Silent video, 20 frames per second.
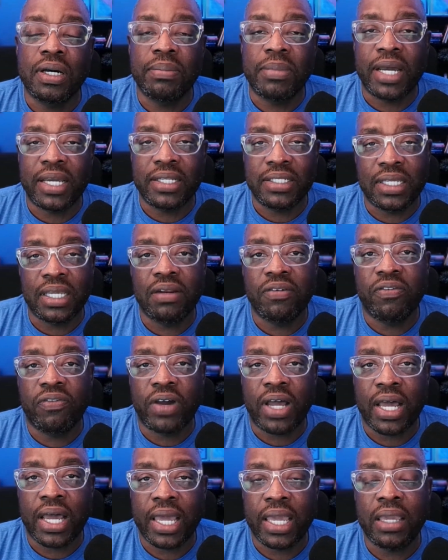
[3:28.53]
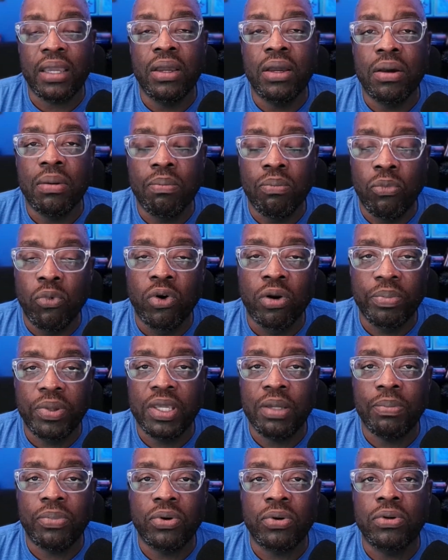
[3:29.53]
identify more
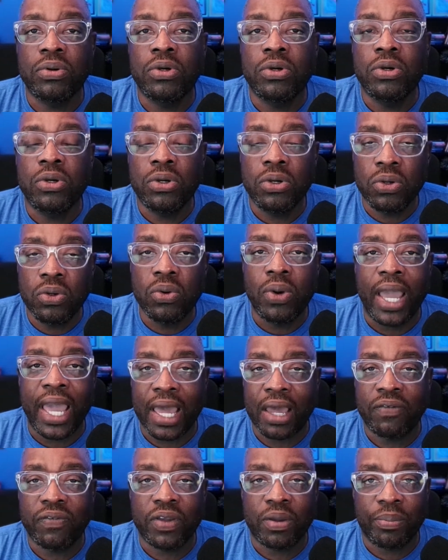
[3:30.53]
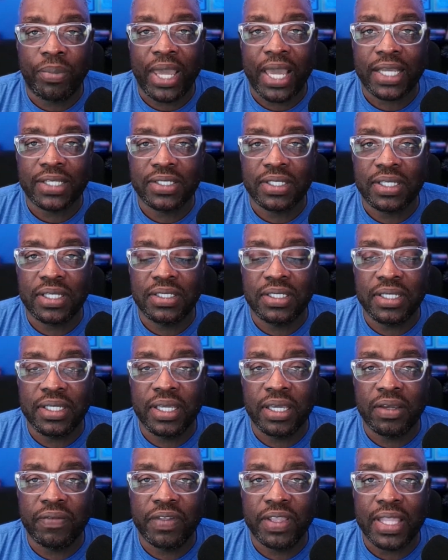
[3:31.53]
people who have capacity to
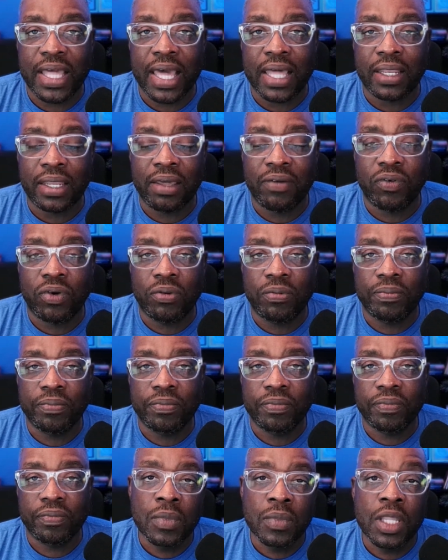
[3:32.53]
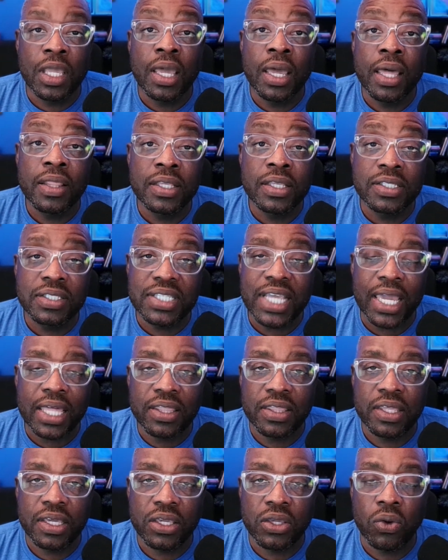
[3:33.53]
give at that level. The
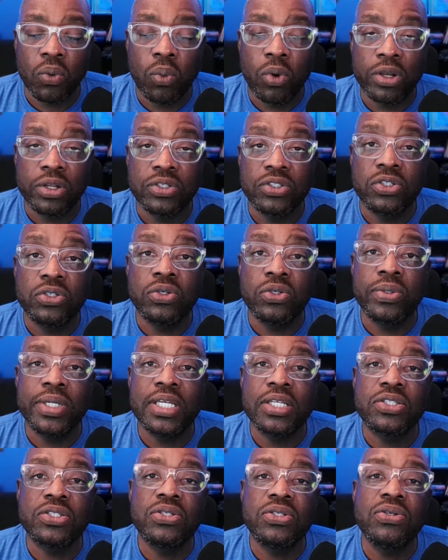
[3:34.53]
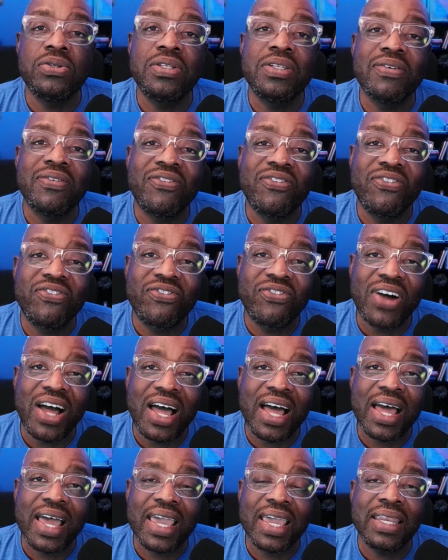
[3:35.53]
second thing you'll want to do is to
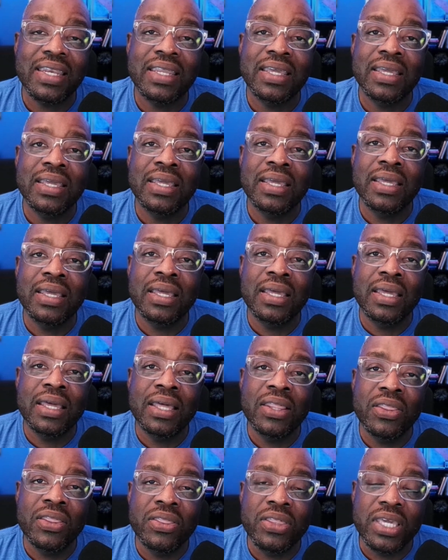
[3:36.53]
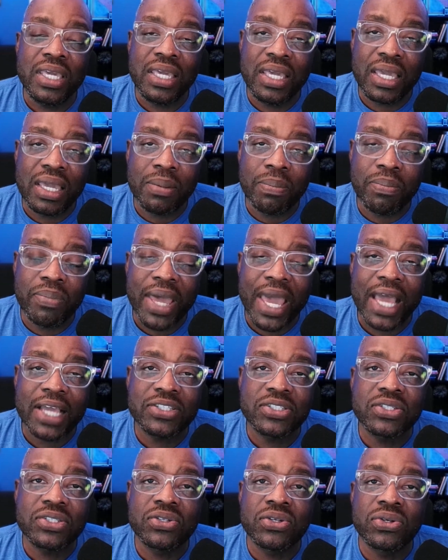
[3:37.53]
define the
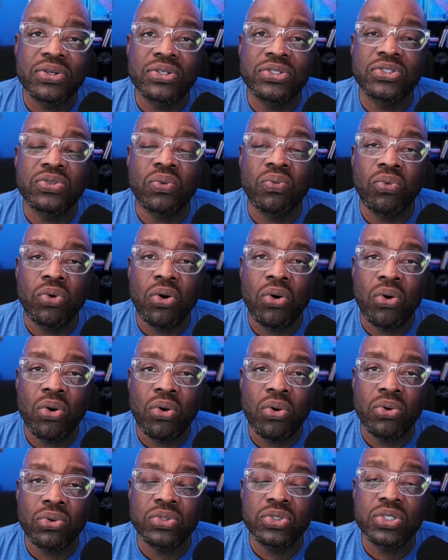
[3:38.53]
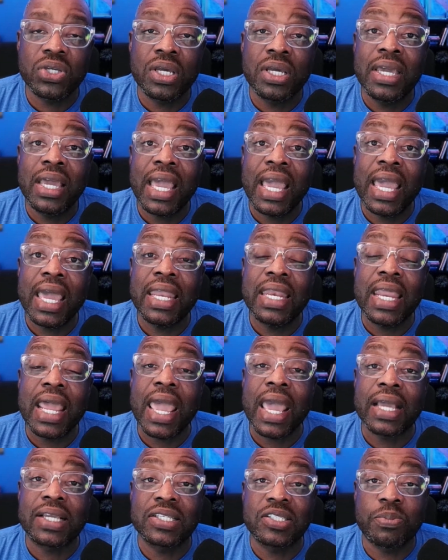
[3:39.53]
ambassador's roles and
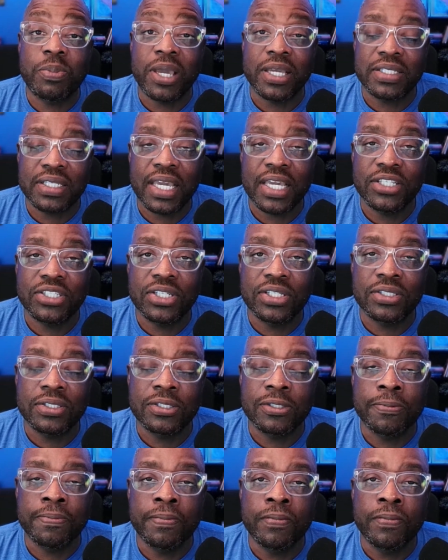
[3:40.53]
expectations.